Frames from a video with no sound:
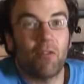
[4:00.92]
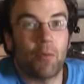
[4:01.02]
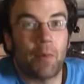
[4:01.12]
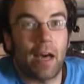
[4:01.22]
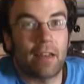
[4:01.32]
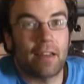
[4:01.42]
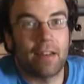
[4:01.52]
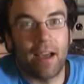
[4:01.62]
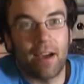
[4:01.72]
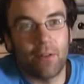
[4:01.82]
about it
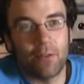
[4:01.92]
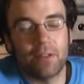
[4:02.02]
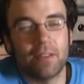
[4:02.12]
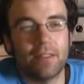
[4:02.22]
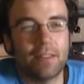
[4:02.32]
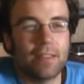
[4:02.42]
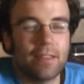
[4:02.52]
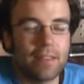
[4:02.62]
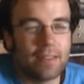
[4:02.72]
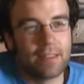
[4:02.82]
now.
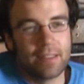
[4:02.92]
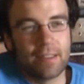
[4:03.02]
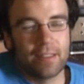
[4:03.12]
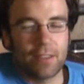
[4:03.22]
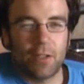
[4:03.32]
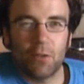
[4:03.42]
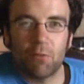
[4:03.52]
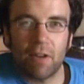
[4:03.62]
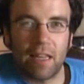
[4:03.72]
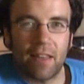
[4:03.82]
Couldn't
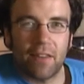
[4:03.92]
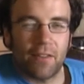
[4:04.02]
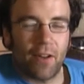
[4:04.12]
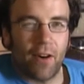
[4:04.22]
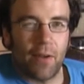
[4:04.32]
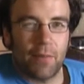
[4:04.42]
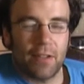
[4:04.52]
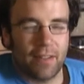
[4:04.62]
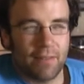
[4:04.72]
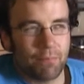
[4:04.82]
really at the time, but